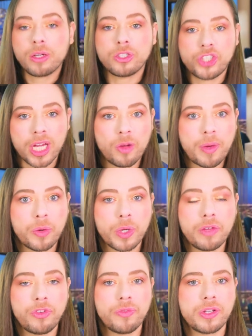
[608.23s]
You could check out my
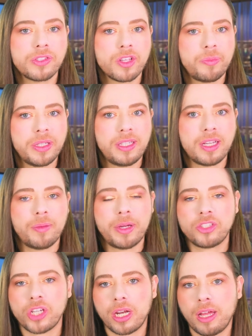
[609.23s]
review of Encens on
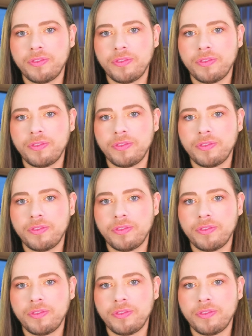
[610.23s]
my channel.